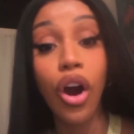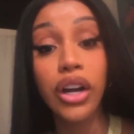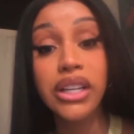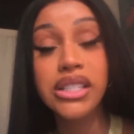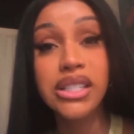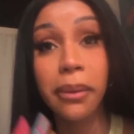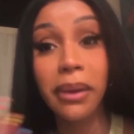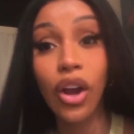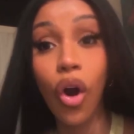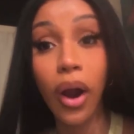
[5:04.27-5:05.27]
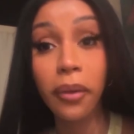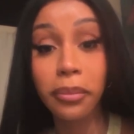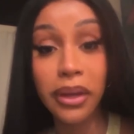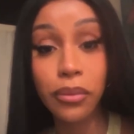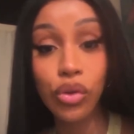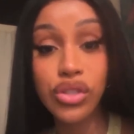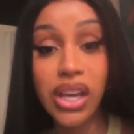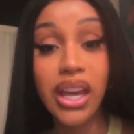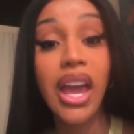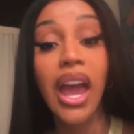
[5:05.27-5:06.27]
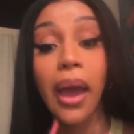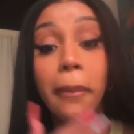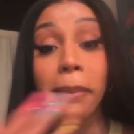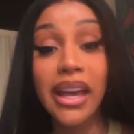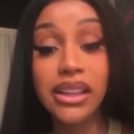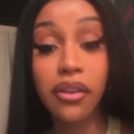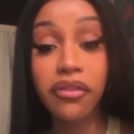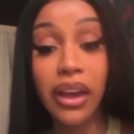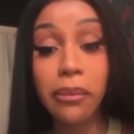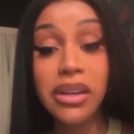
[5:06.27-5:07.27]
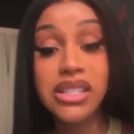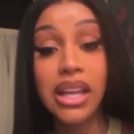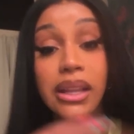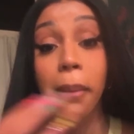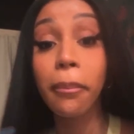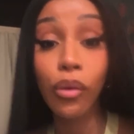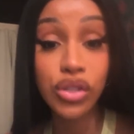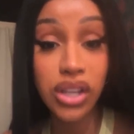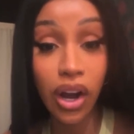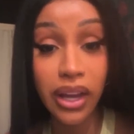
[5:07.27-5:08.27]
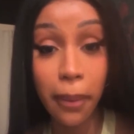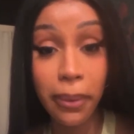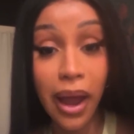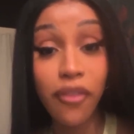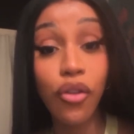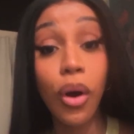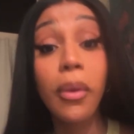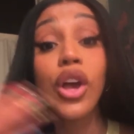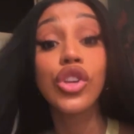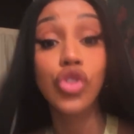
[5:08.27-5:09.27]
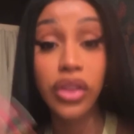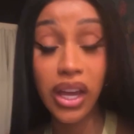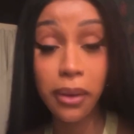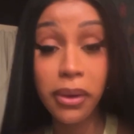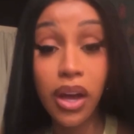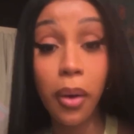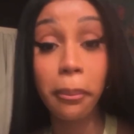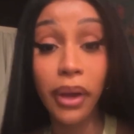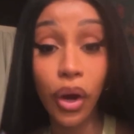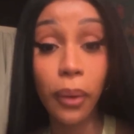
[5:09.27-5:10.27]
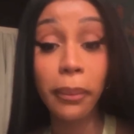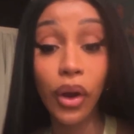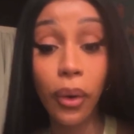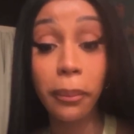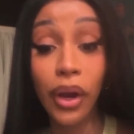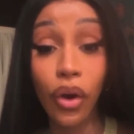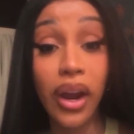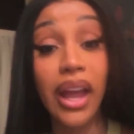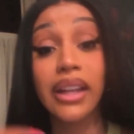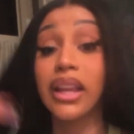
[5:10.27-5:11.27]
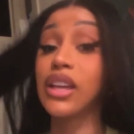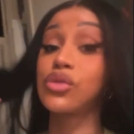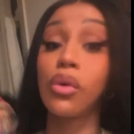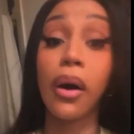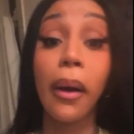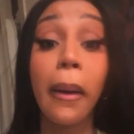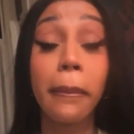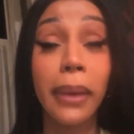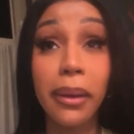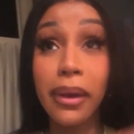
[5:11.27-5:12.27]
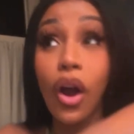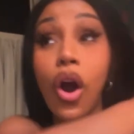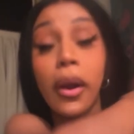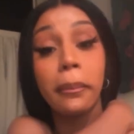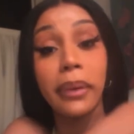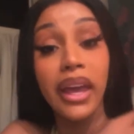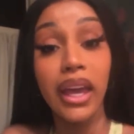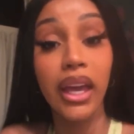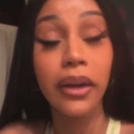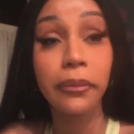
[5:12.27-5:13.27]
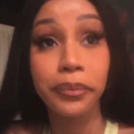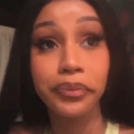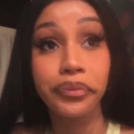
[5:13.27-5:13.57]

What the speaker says: artists that make R&B music and make them famous and then post it on your platform so they could become bigger and bigger and bigger. And guess what? Maybe R&B